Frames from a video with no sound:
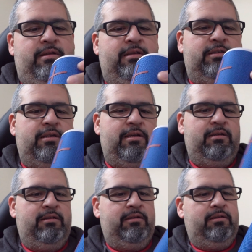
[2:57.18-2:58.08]
It's
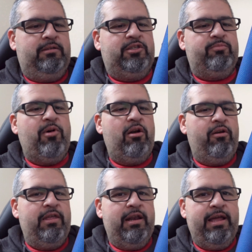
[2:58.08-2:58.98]

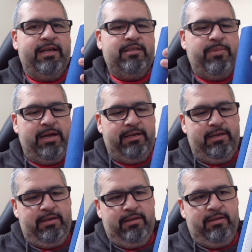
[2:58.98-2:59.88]
smaller than I
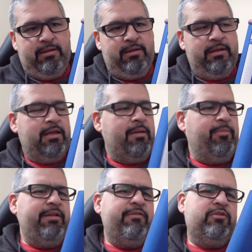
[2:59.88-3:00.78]
expected. And I
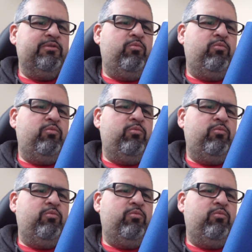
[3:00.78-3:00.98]
believe this is